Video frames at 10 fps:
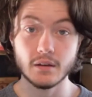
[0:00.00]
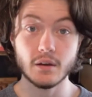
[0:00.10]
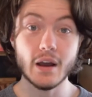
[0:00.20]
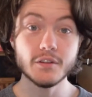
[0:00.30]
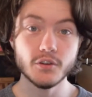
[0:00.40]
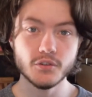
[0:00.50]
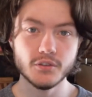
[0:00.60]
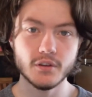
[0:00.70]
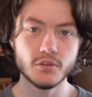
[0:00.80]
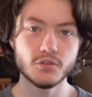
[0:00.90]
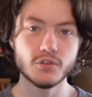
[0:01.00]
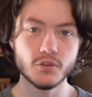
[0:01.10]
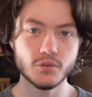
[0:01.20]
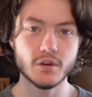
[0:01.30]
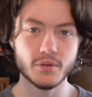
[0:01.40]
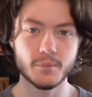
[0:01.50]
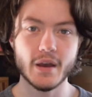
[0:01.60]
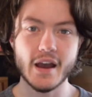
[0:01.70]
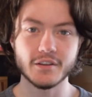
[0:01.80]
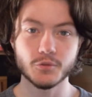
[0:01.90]
Now I chose to use 2 different
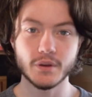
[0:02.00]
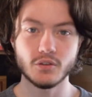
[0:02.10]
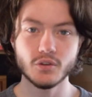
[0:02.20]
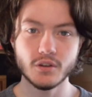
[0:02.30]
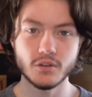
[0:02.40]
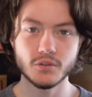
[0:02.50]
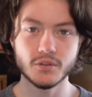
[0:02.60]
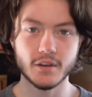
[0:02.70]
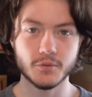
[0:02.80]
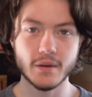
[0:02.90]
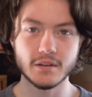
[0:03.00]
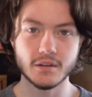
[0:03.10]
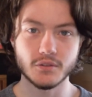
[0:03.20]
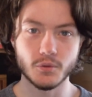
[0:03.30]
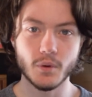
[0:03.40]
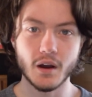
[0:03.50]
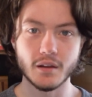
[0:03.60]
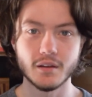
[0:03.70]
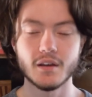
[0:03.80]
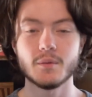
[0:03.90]
bags, but you can use as many as you
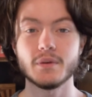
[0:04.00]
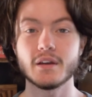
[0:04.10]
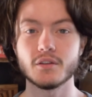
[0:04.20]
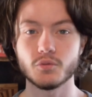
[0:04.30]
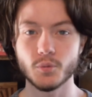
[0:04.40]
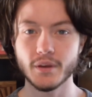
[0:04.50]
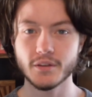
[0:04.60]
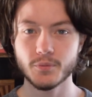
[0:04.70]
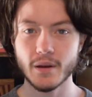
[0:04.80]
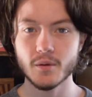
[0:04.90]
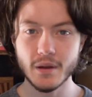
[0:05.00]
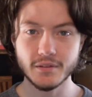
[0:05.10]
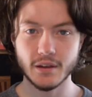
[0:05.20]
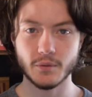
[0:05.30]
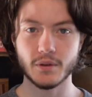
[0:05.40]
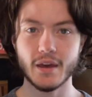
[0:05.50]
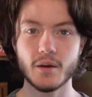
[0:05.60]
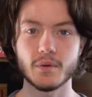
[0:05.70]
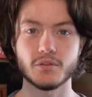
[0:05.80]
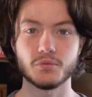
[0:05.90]
want because we'll be experimenting with how
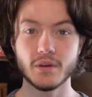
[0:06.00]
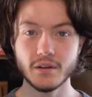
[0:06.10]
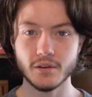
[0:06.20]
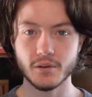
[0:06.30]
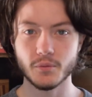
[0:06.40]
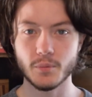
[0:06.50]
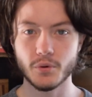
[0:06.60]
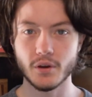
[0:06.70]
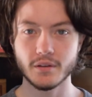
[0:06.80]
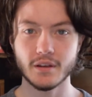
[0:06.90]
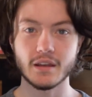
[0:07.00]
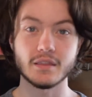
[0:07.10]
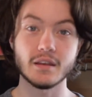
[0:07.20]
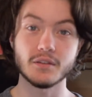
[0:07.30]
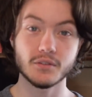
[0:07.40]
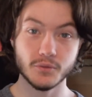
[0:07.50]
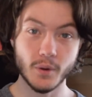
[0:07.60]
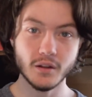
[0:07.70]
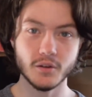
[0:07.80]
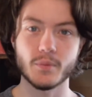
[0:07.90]
much vinegar we put in these
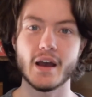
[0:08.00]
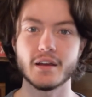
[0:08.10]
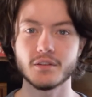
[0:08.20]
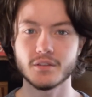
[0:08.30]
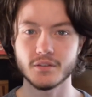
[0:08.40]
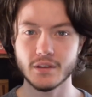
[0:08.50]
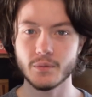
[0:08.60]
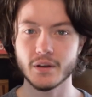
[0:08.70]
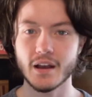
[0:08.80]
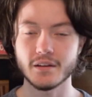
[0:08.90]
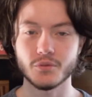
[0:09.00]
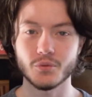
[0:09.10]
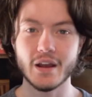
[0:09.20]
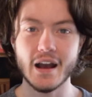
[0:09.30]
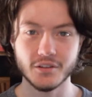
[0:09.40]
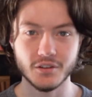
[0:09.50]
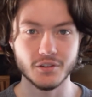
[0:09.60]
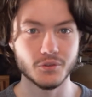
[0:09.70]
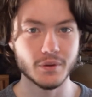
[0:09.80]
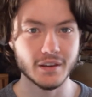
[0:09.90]
smaller bags to see what kind of
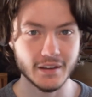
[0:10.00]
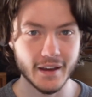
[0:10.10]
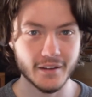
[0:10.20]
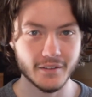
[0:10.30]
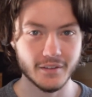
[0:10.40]
reactions we can get.